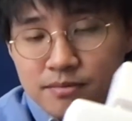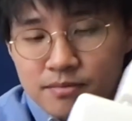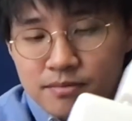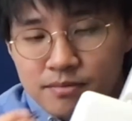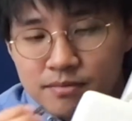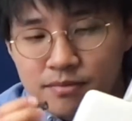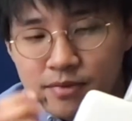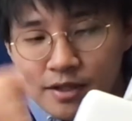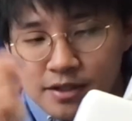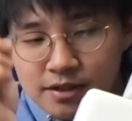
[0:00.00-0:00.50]

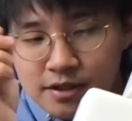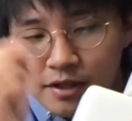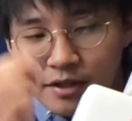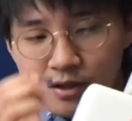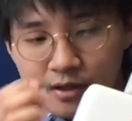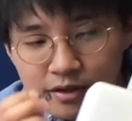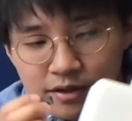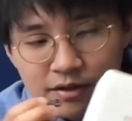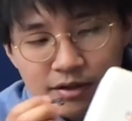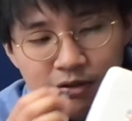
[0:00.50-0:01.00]
SD
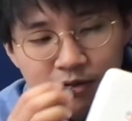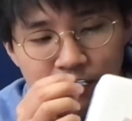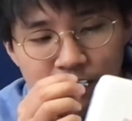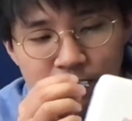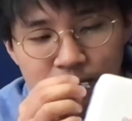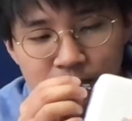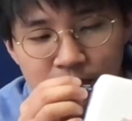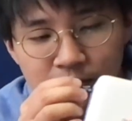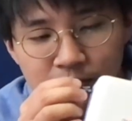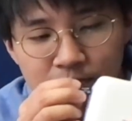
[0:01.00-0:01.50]
card and
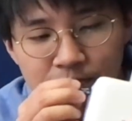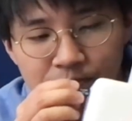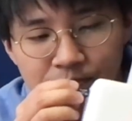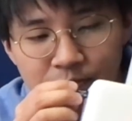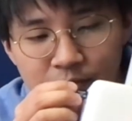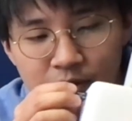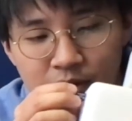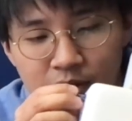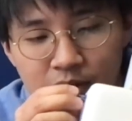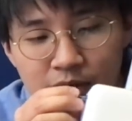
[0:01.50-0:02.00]
USB.
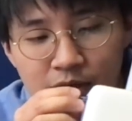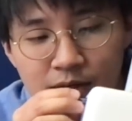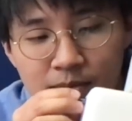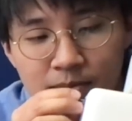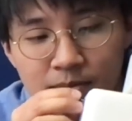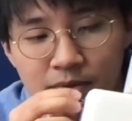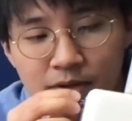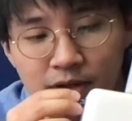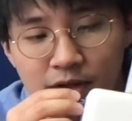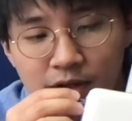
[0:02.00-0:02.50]

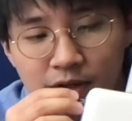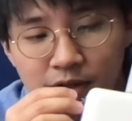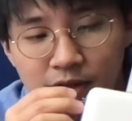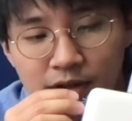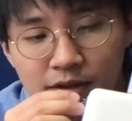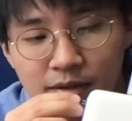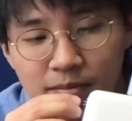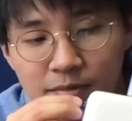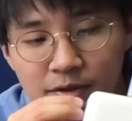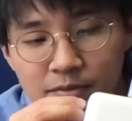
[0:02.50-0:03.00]
I'm
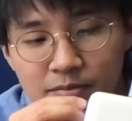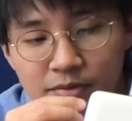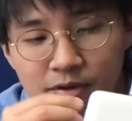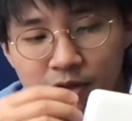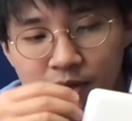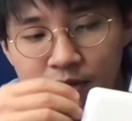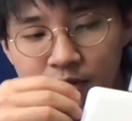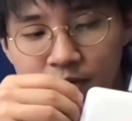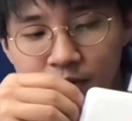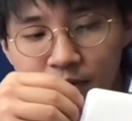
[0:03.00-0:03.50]
going to
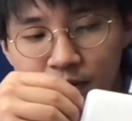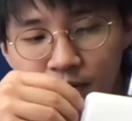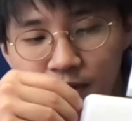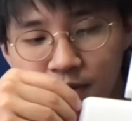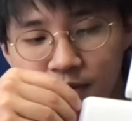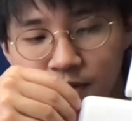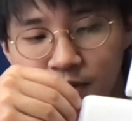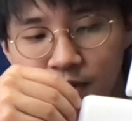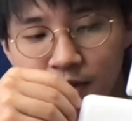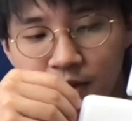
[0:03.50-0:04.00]
plug the
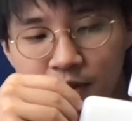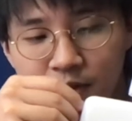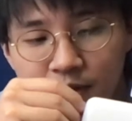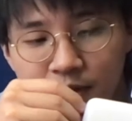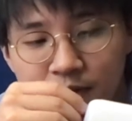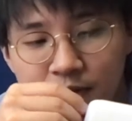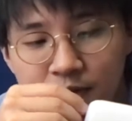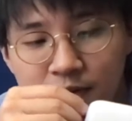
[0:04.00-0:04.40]
SD card in.